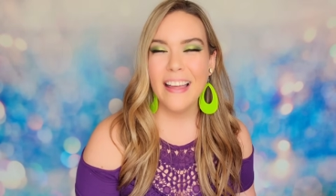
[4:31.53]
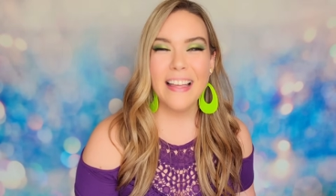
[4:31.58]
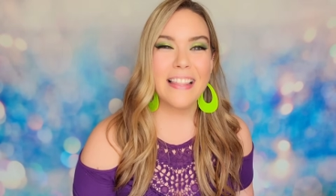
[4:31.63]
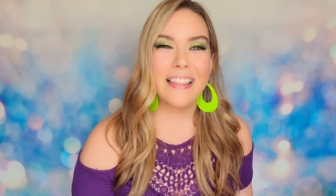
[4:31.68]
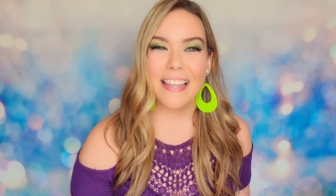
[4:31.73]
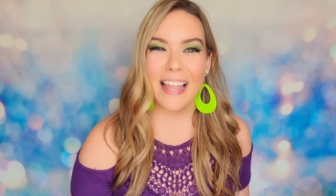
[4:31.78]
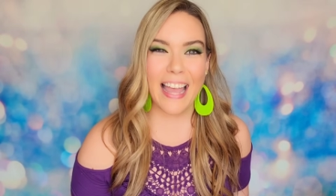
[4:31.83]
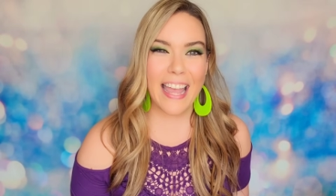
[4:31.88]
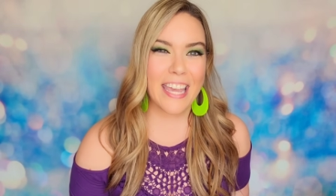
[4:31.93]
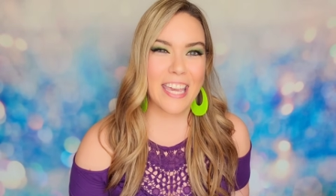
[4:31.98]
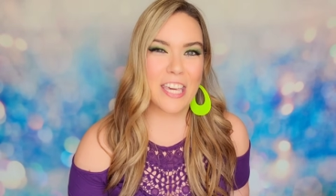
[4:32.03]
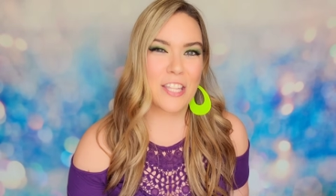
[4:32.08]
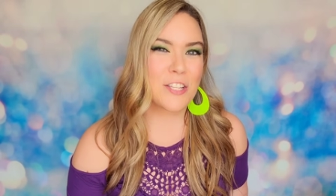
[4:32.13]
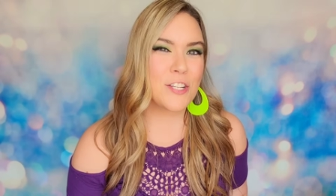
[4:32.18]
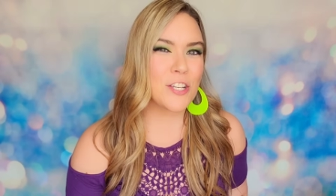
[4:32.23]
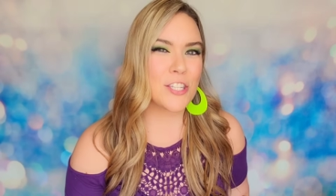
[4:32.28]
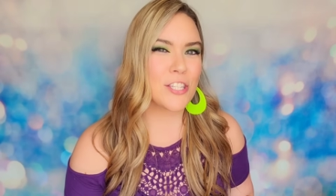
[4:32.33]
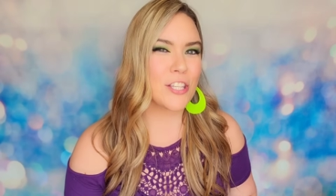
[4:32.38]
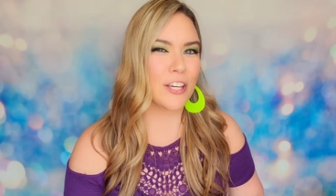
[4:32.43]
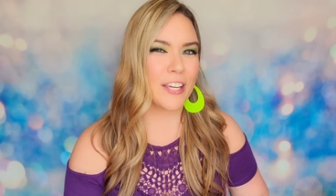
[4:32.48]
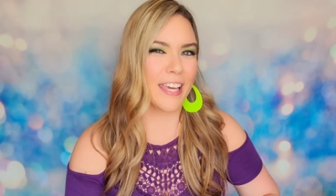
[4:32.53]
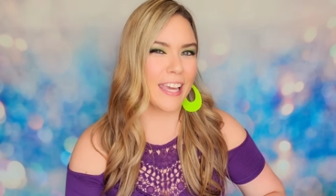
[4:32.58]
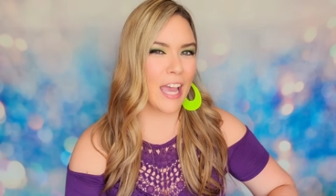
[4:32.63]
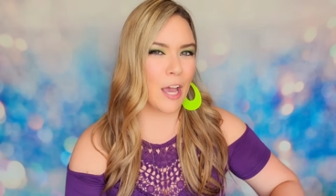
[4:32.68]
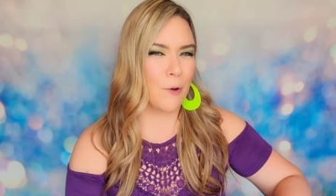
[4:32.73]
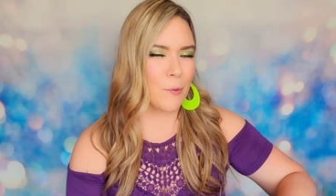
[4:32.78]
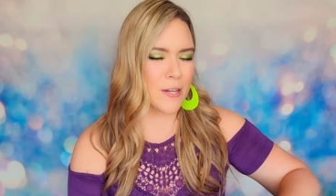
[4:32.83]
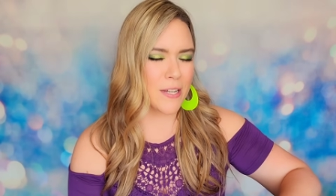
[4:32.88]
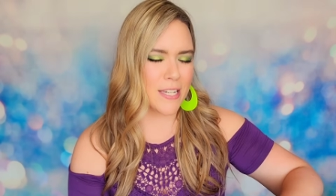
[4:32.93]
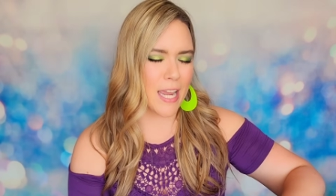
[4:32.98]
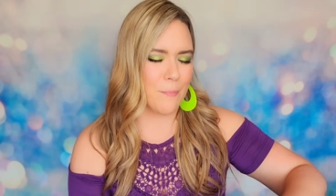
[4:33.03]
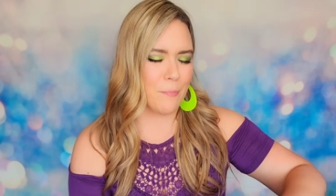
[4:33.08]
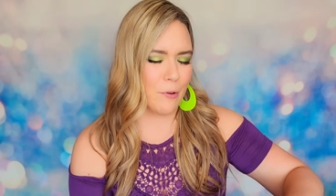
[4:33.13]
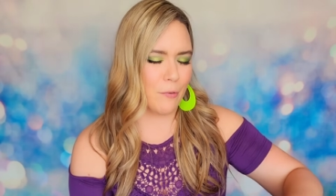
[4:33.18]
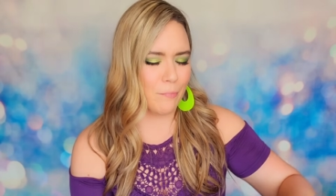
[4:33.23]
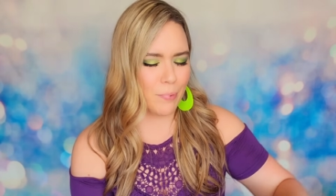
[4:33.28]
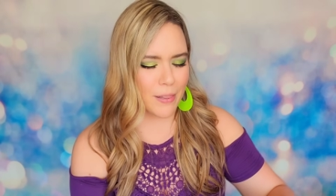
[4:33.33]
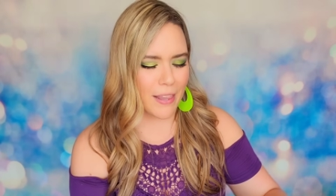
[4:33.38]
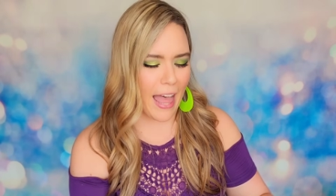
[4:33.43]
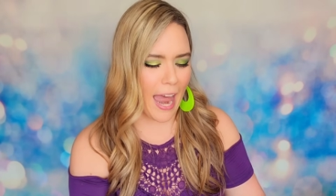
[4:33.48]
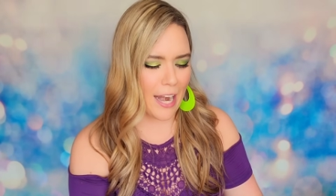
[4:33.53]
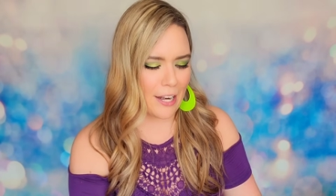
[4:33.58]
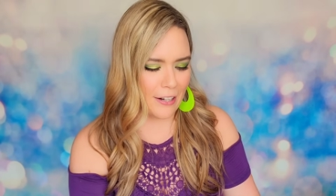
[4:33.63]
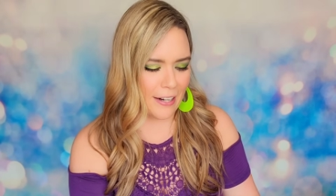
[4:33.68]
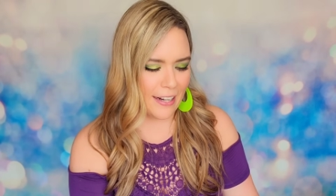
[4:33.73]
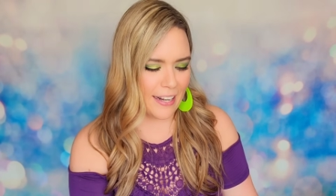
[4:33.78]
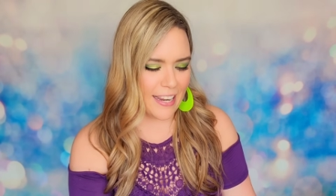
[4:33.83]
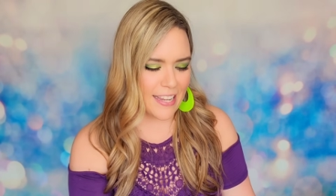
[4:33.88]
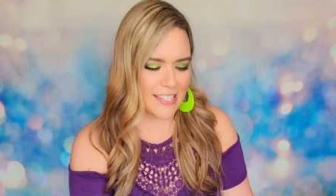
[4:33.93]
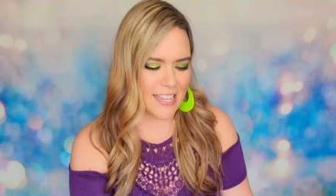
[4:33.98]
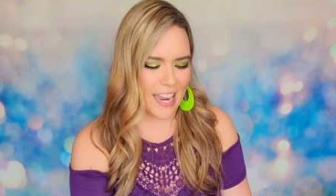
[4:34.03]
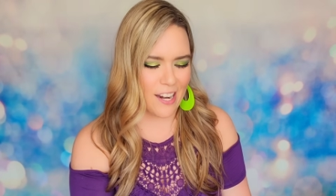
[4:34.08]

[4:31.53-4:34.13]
like, just looking at what type of platter it is,